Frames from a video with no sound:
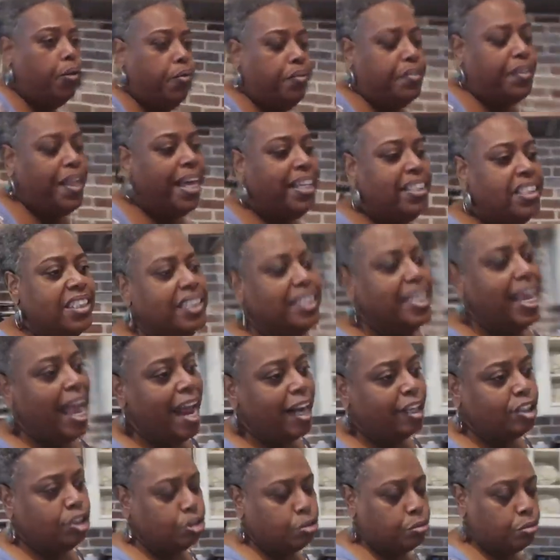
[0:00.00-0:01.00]
That's
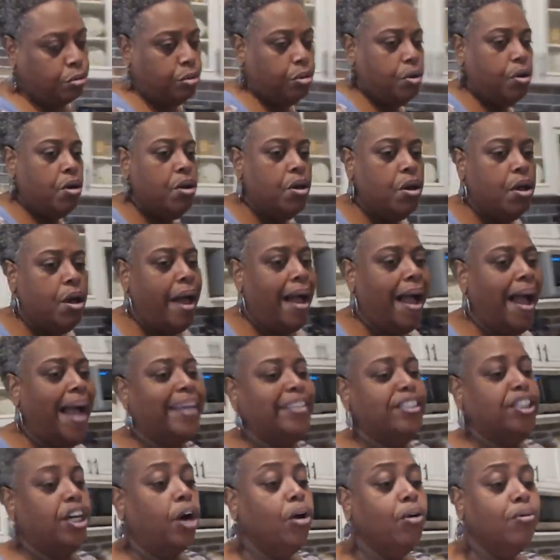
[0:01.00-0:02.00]
natural.
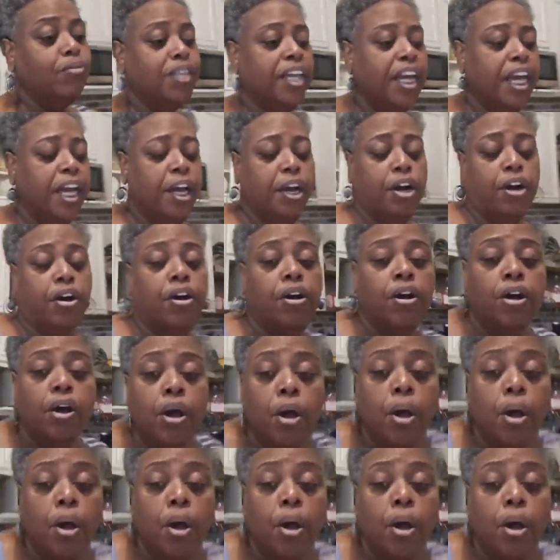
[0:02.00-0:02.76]
I don't care,